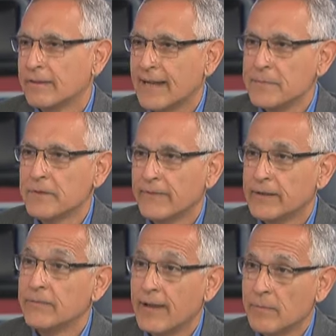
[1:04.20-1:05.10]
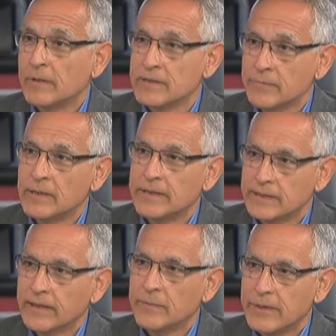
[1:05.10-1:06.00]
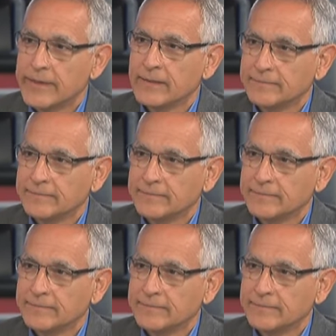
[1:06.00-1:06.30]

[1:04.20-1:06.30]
types of developmental disabilities in the community.